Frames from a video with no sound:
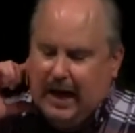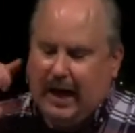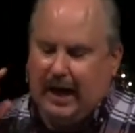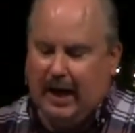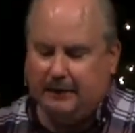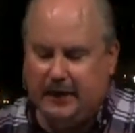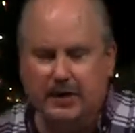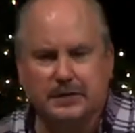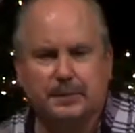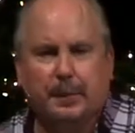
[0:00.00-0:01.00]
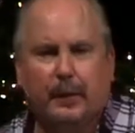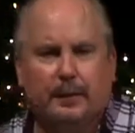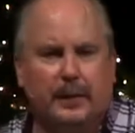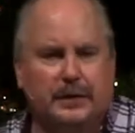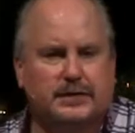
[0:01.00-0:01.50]
I have his
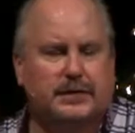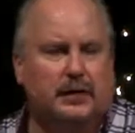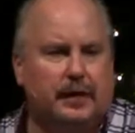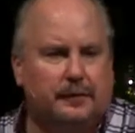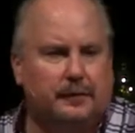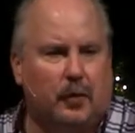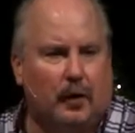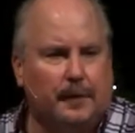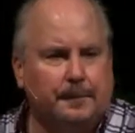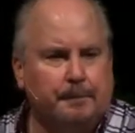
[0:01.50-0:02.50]
purpose to live for.